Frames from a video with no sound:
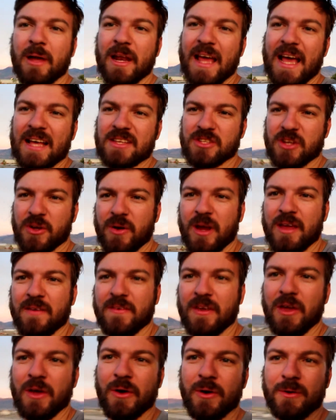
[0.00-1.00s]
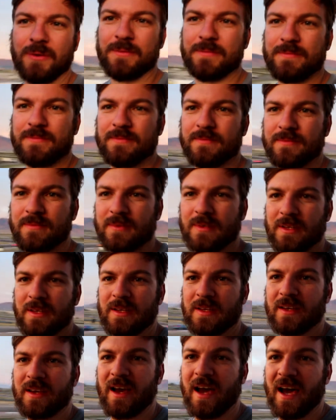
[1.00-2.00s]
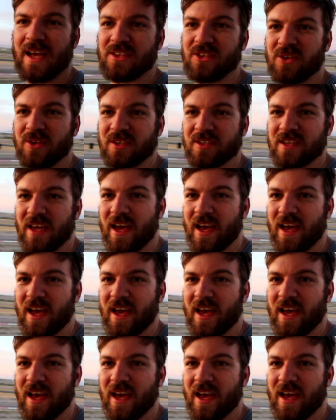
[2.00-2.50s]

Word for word: but it has a great view, as you can